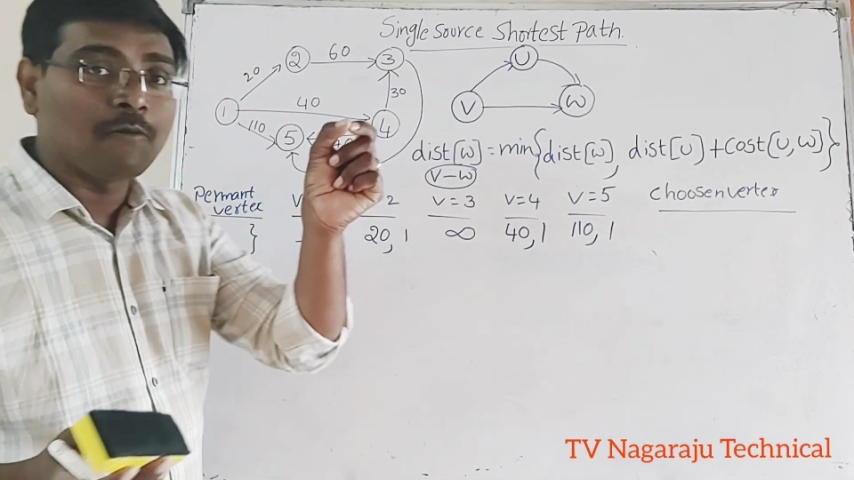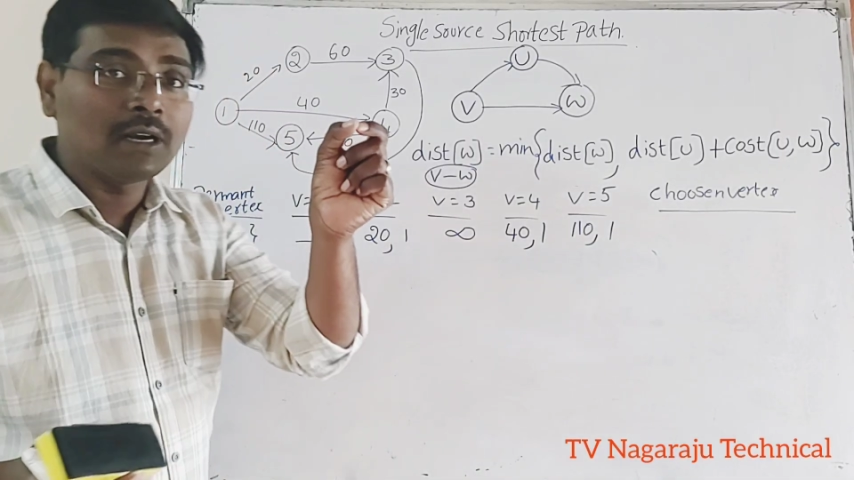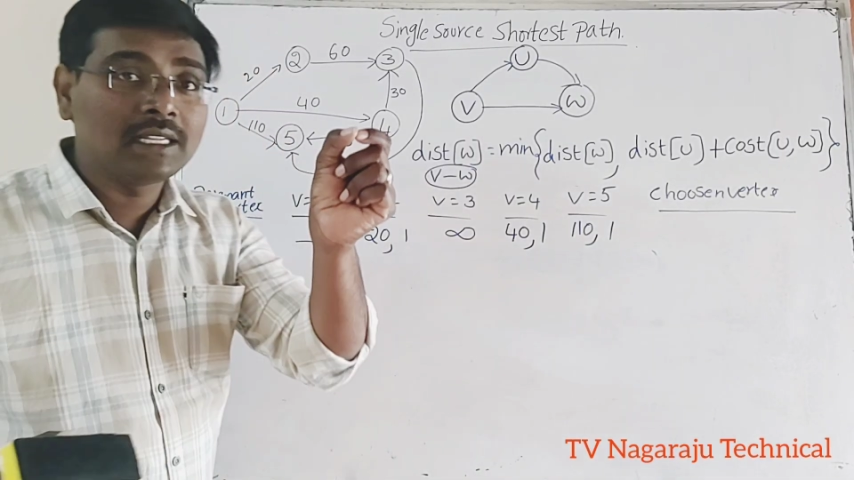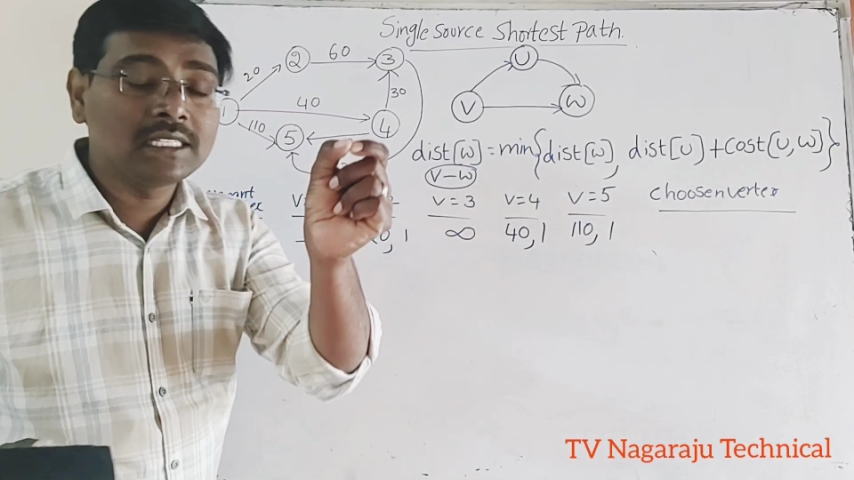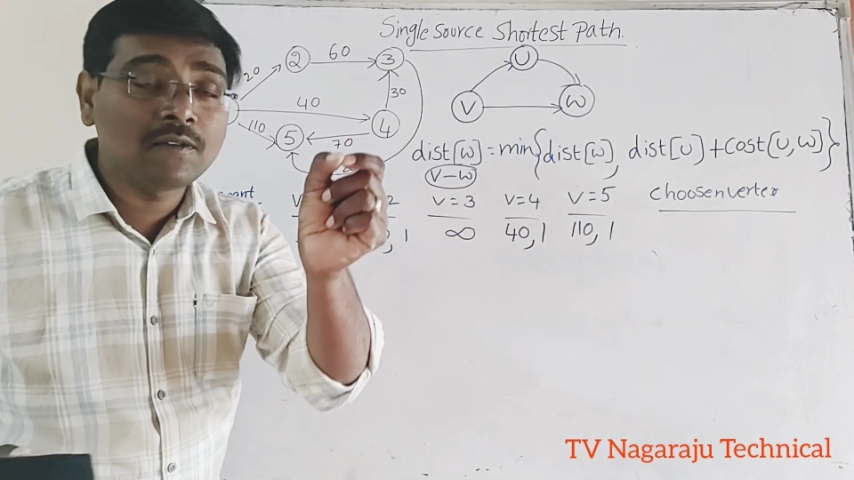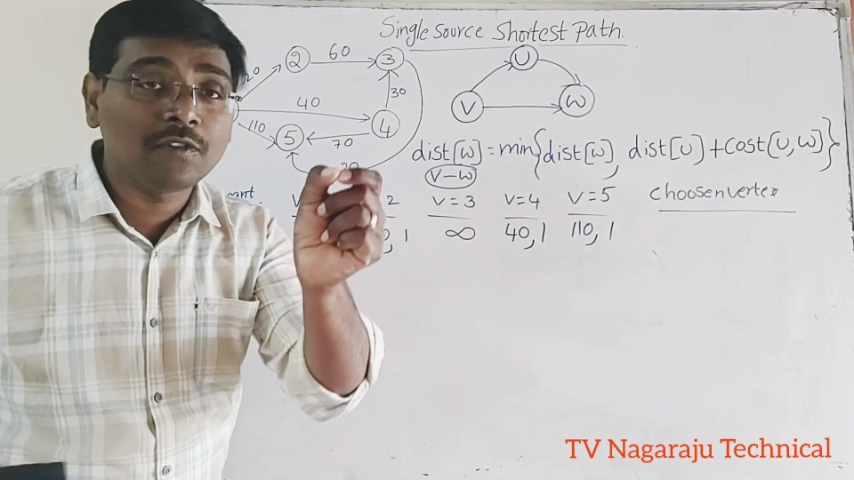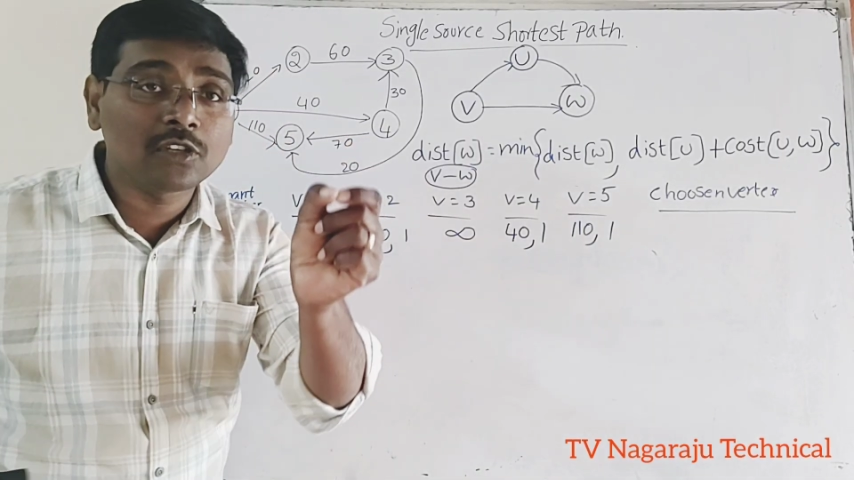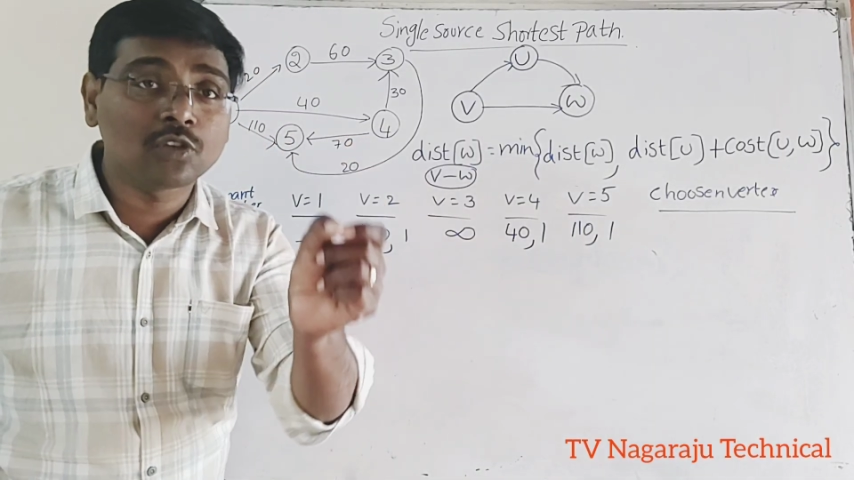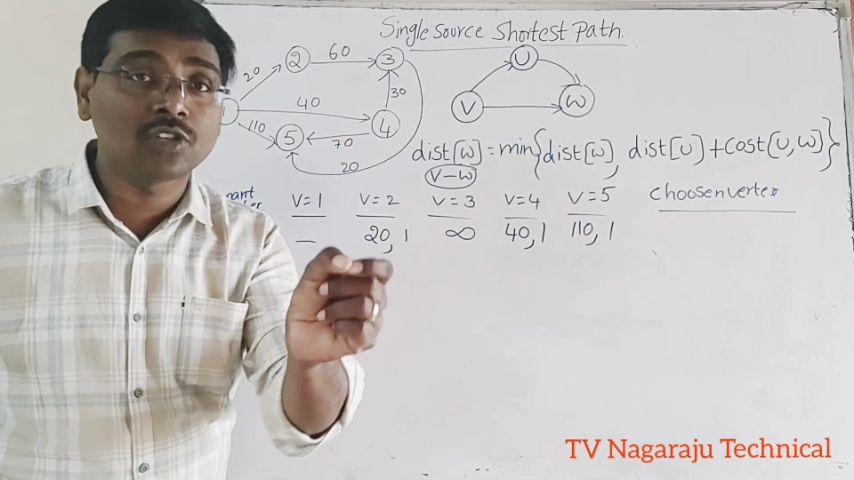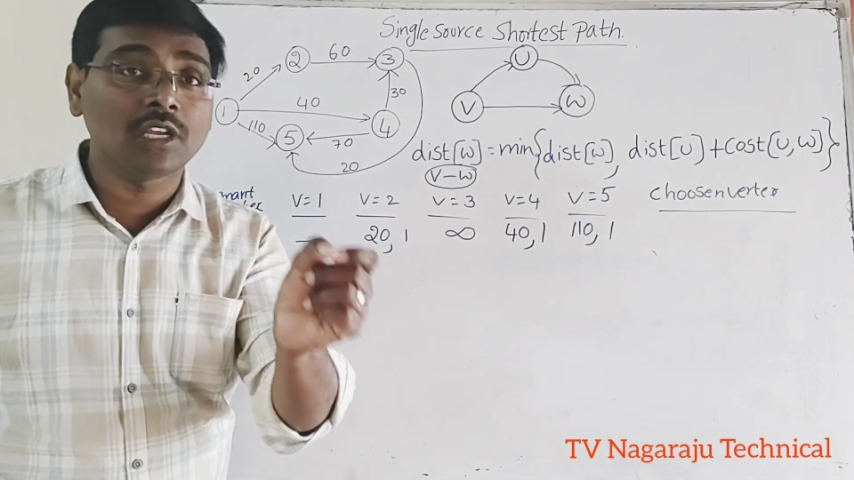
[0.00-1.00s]
What is the
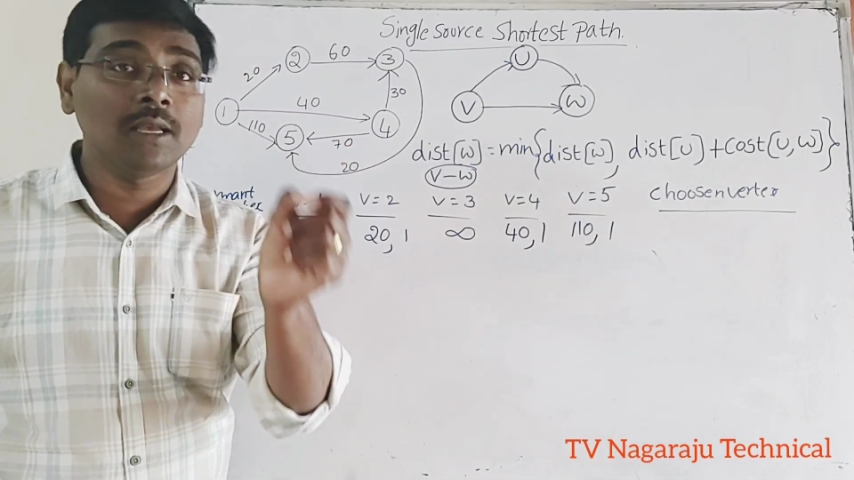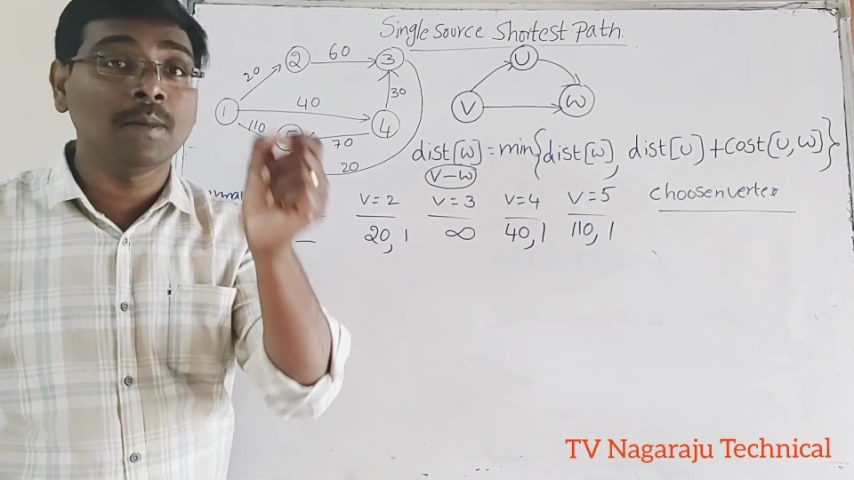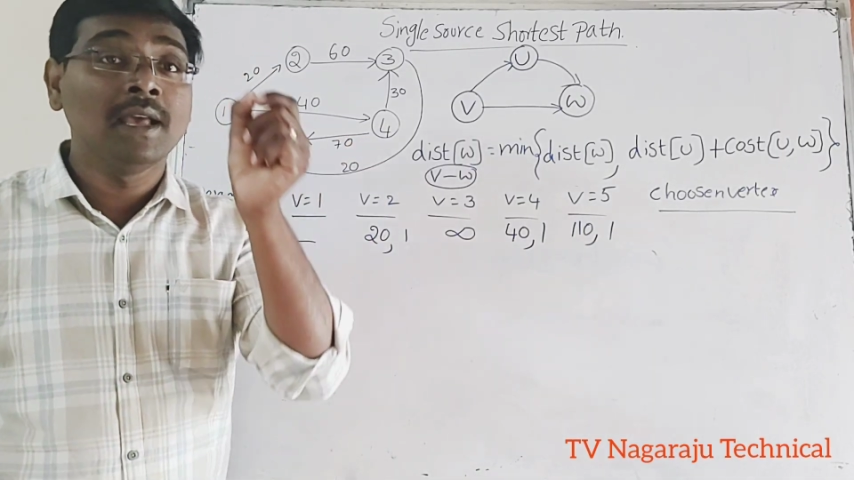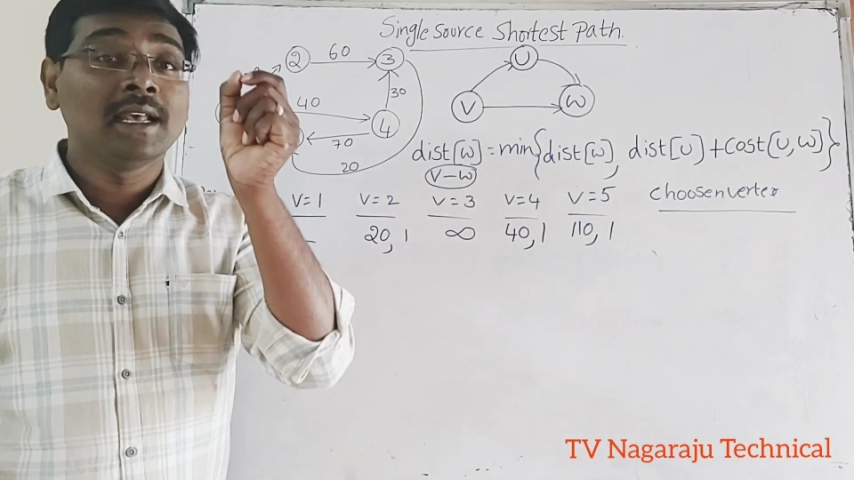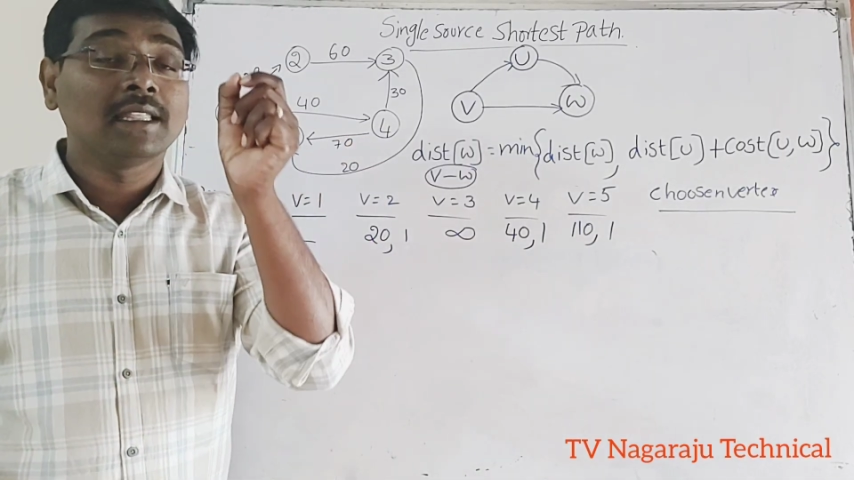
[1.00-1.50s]
first step?